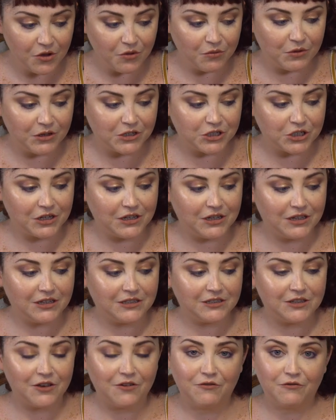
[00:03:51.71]
which
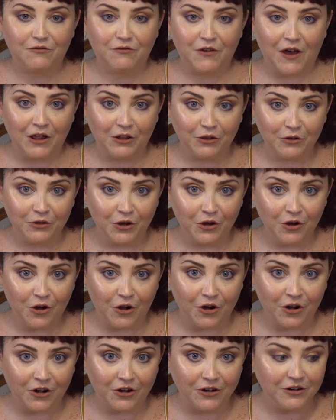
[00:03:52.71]
is Follow Your
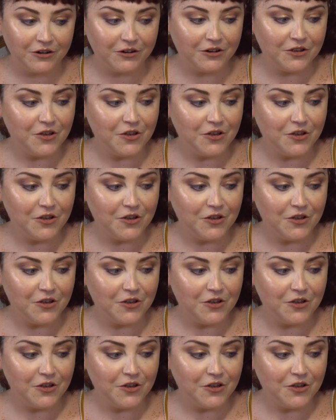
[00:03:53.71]
Heart,